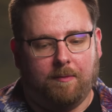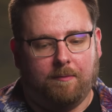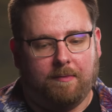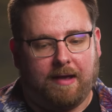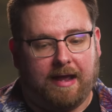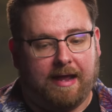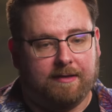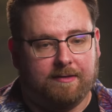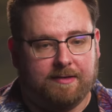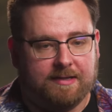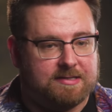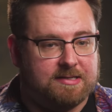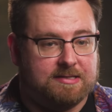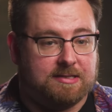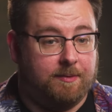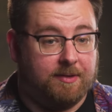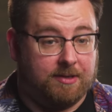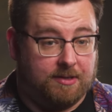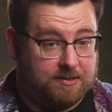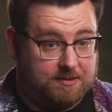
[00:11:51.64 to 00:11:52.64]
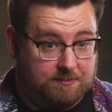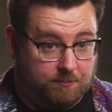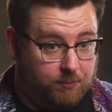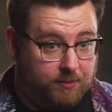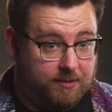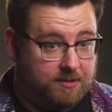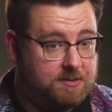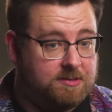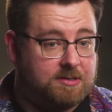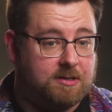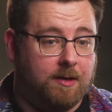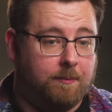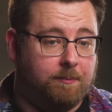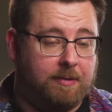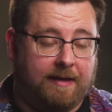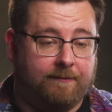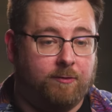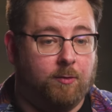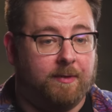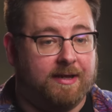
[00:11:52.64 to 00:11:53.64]
And this is something that's with a
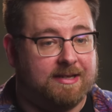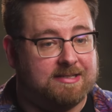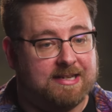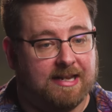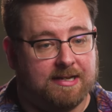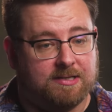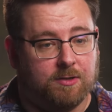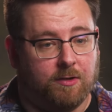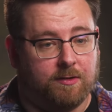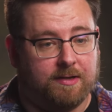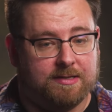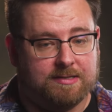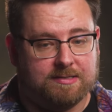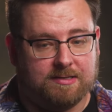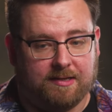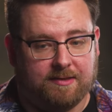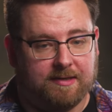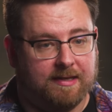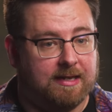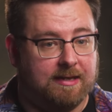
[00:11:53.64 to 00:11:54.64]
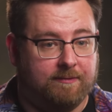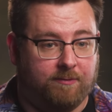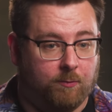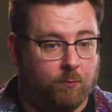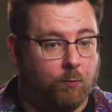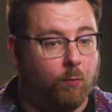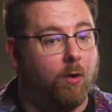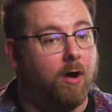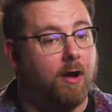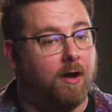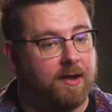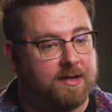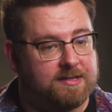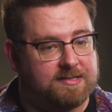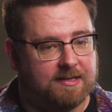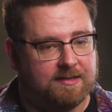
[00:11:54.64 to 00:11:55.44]
platform like TikTok is, I think, even worse.